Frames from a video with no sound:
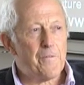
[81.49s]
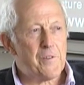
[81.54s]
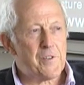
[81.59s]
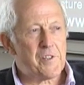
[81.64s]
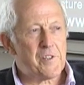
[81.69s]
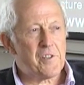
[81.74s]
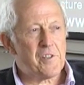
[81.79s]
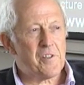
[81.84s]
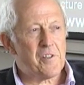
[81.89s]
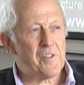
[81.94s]

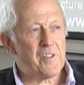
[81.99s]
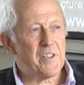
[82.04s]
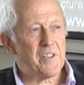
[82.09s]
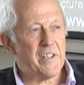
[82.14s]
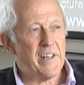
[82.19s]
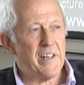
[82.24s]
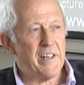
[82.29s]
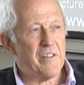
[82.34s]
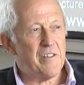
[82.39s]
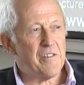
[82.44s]
physicists
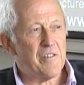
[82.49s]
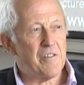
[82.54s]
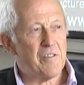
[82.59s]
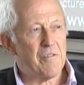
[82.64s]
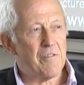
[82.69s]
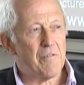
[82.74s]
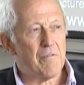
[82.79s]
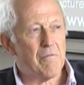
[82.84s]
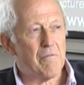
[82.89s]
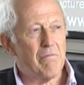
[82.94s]
tend
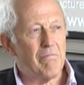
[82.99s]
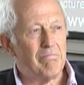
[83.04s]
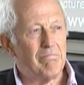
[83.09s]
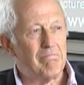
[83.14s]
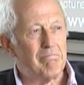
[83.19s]
to